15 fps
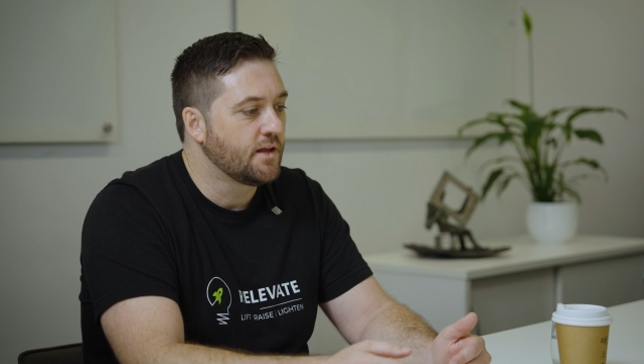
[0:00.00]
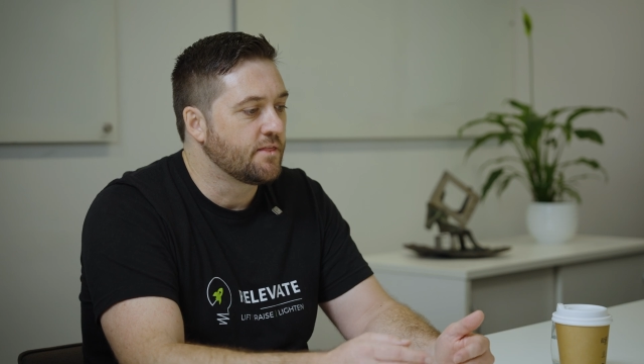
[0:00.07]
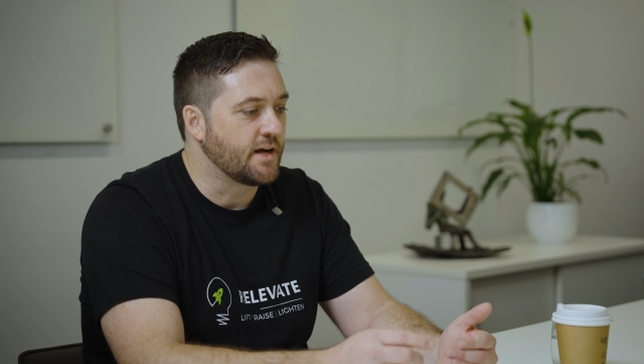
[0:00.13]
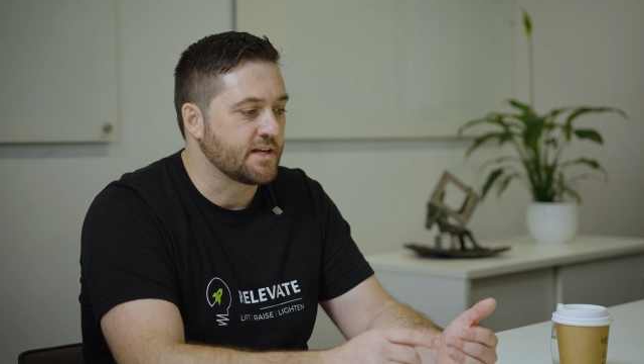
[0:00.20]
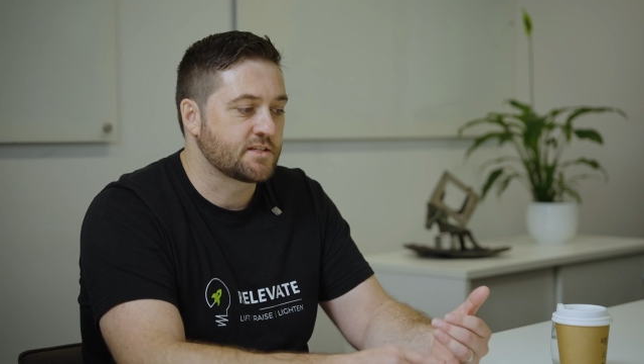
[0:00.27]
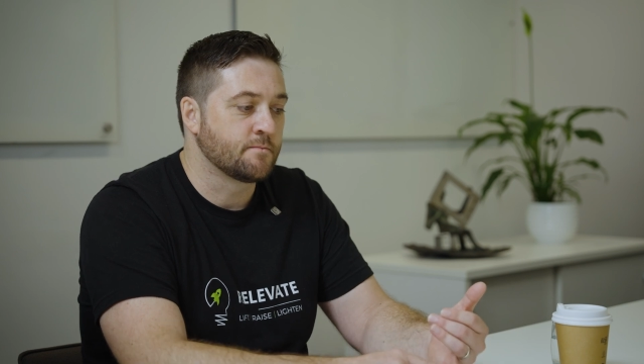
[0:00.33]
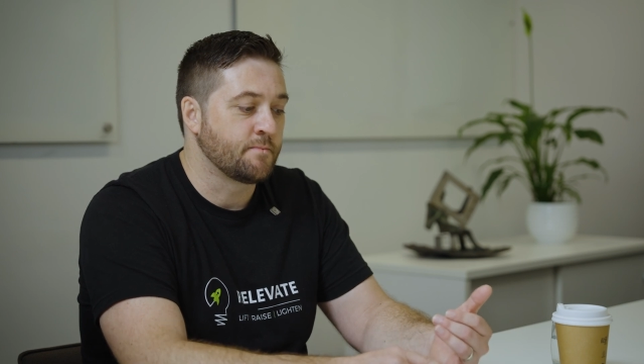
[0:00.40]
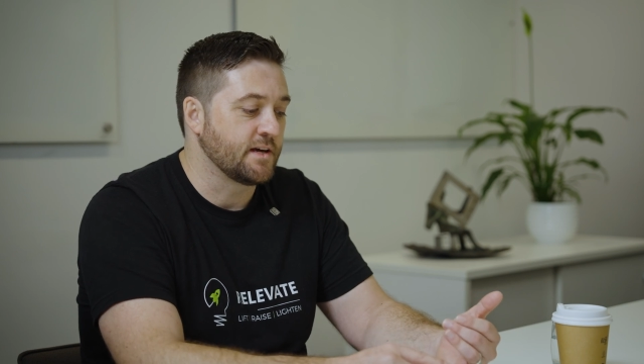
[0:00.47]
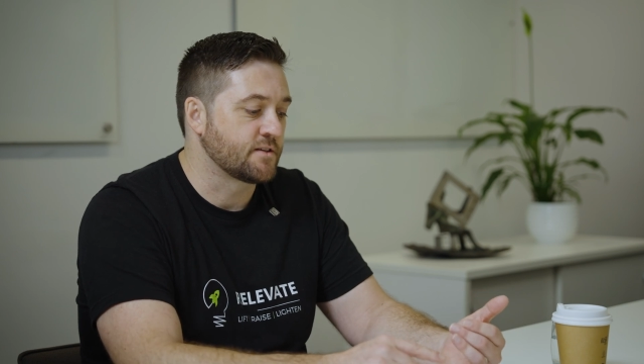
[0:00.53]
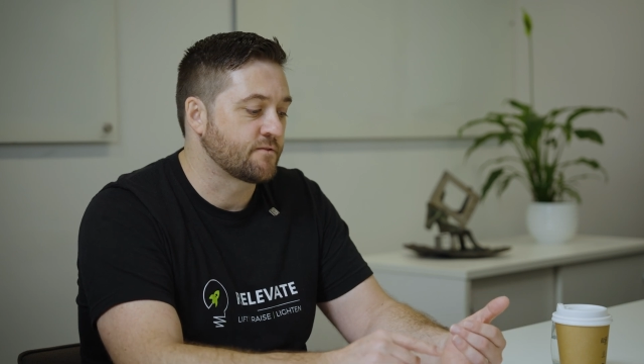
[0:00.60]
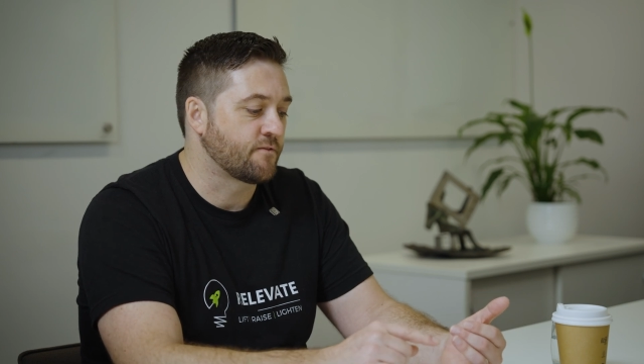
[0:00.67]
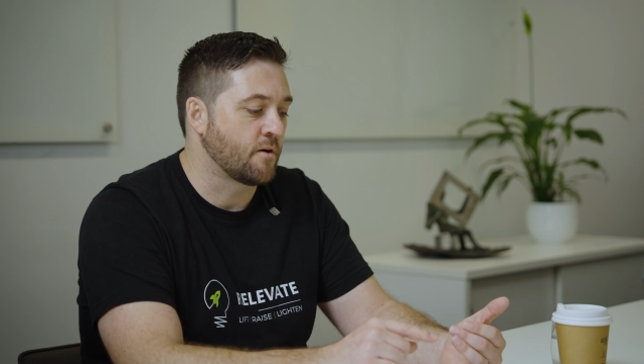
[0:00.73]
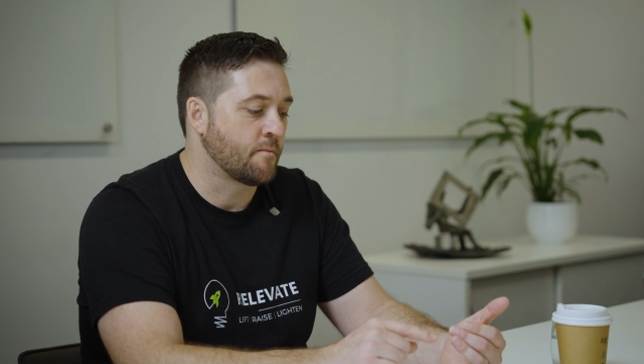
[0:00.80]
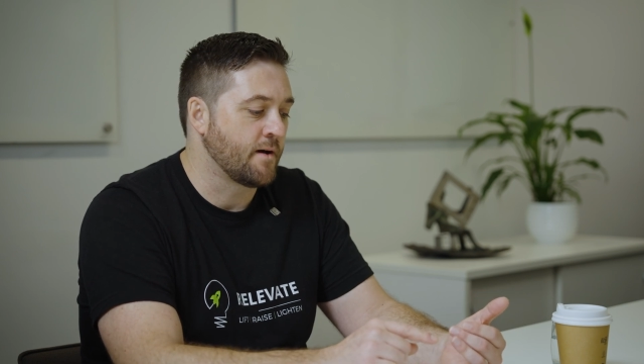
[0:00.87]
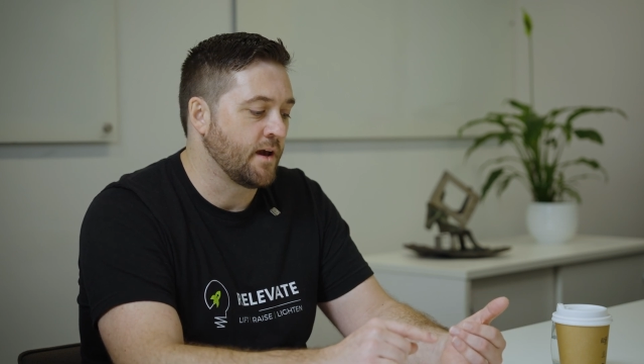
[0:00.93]
That's the best
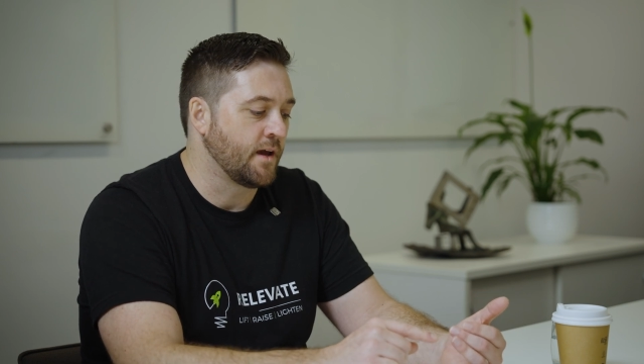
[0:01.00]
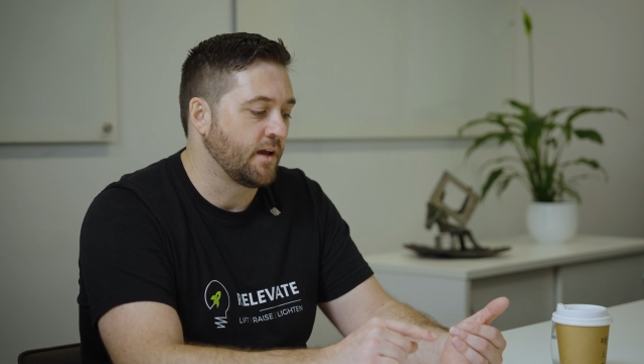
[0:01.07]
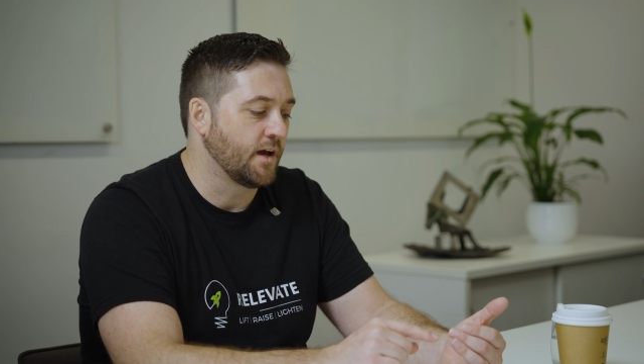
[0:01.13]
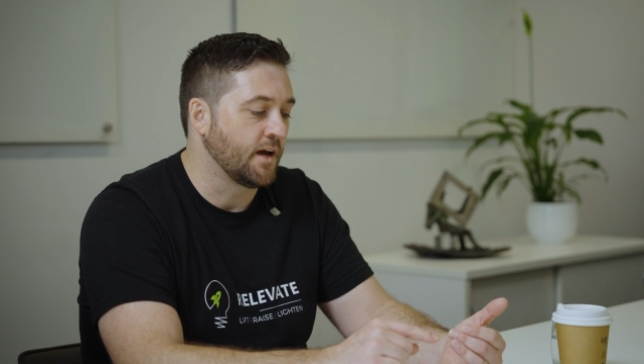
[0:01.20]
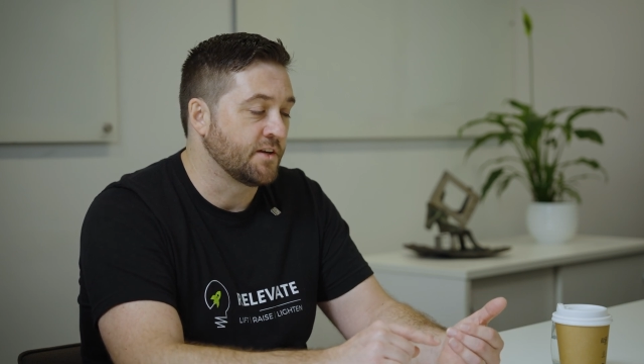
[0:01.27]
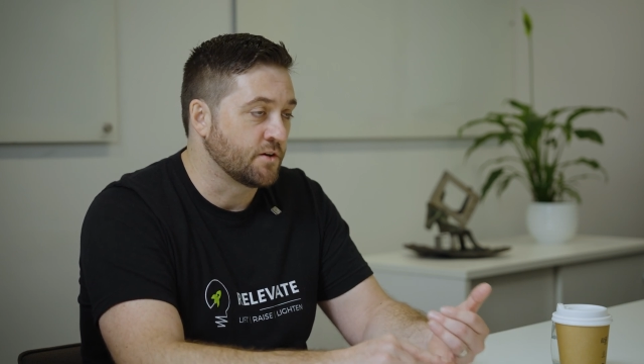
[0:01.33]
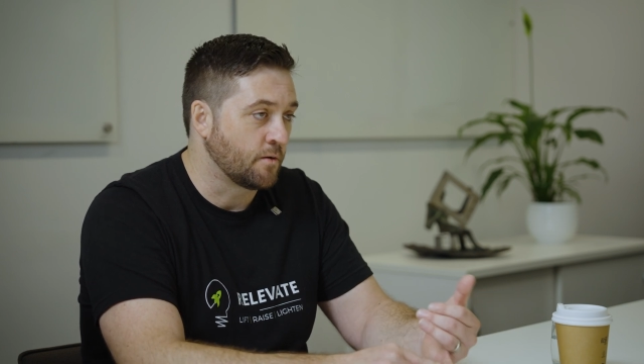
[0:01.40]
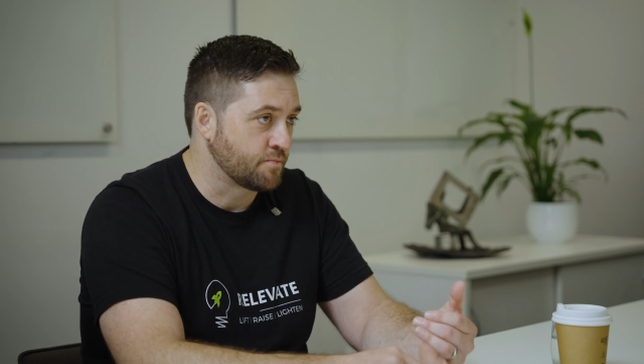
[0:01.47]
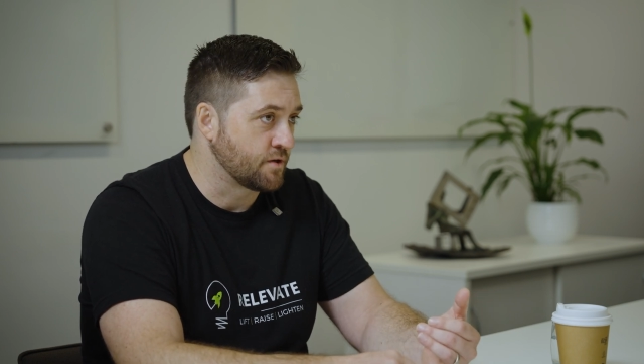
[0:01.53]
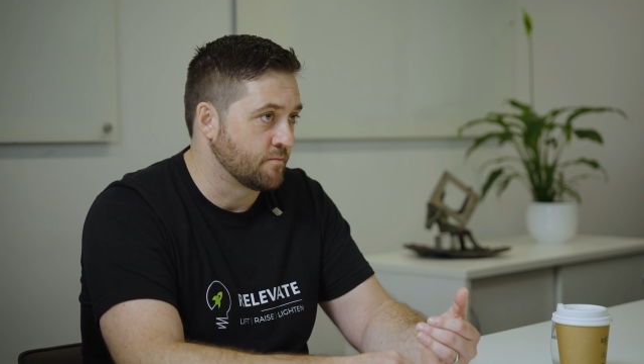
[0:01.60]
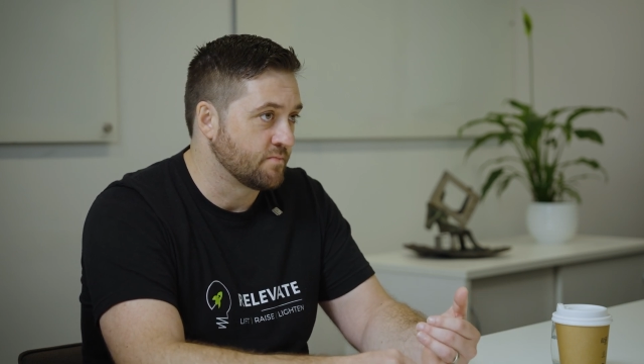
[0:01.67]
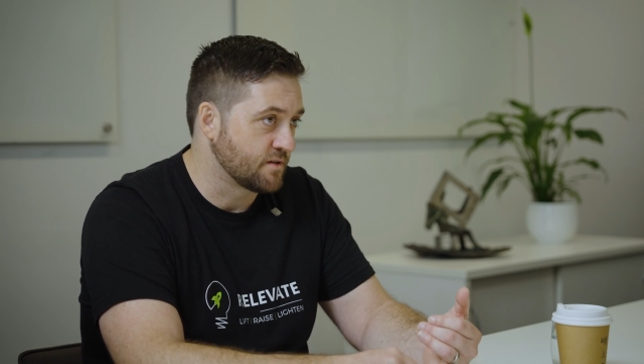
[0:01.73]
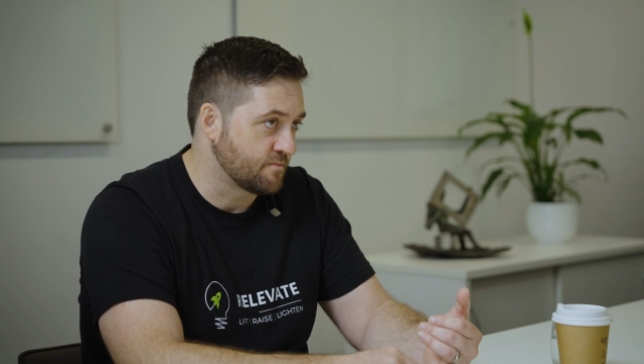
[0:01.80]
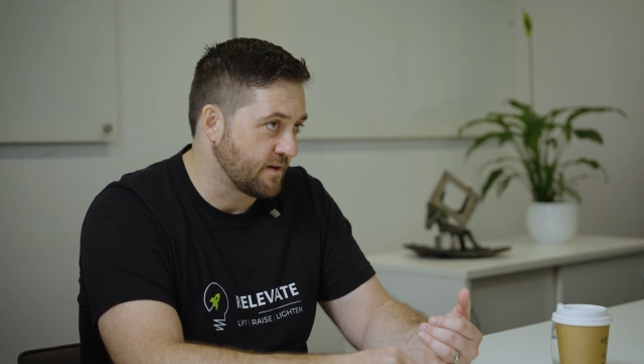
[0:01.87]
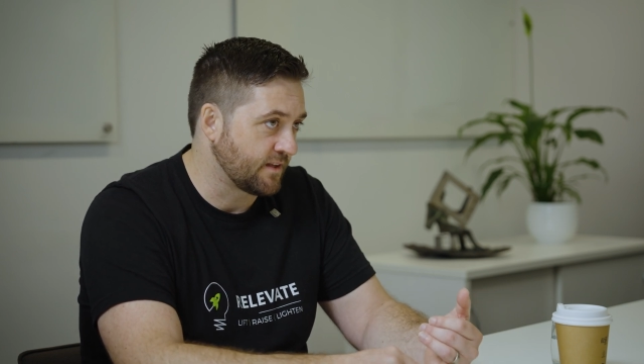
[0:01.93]
from a adoption
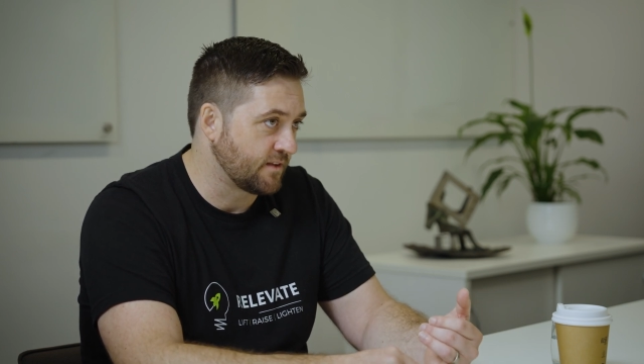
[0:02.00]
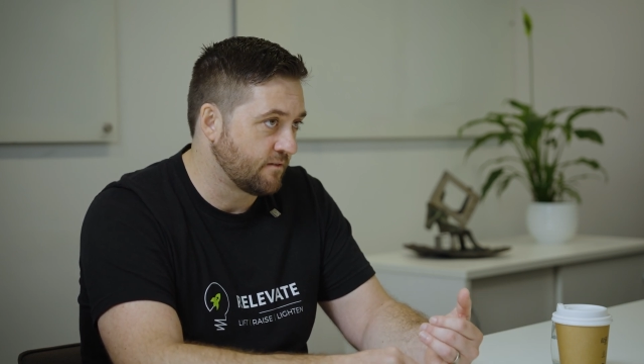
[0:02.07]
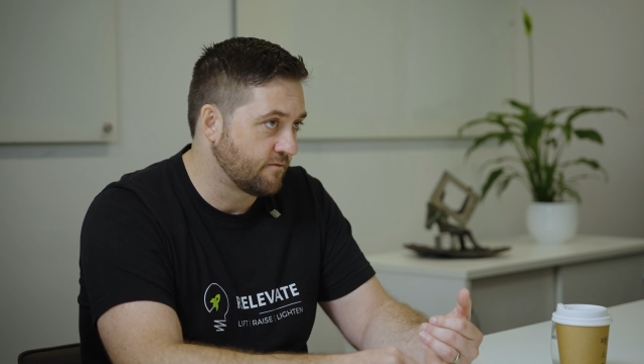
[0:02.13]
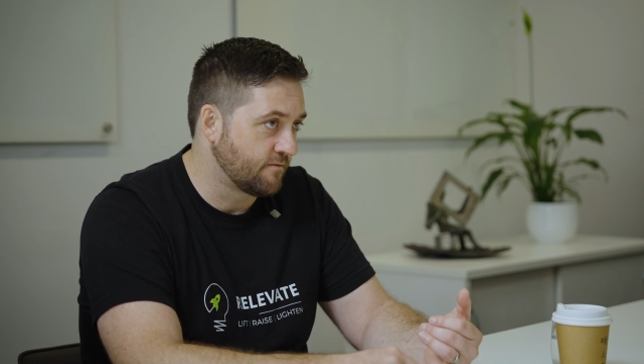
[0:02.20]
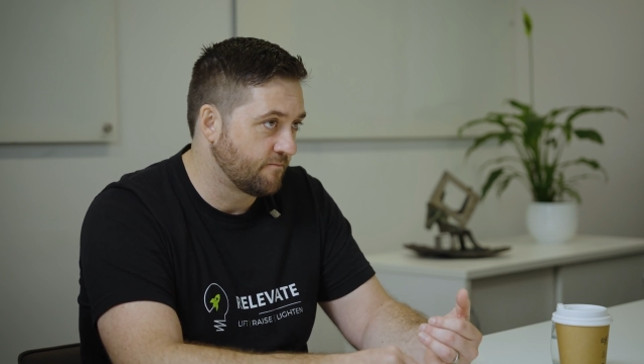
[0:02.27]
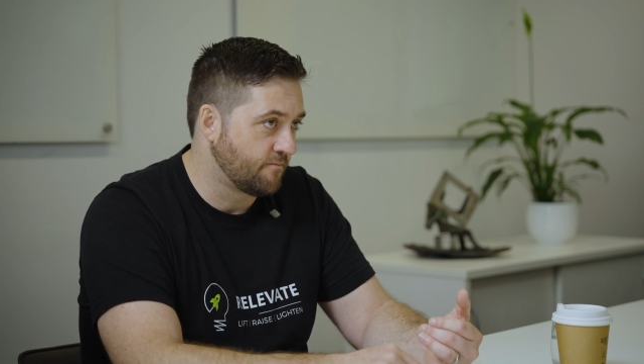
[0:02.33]
perspective.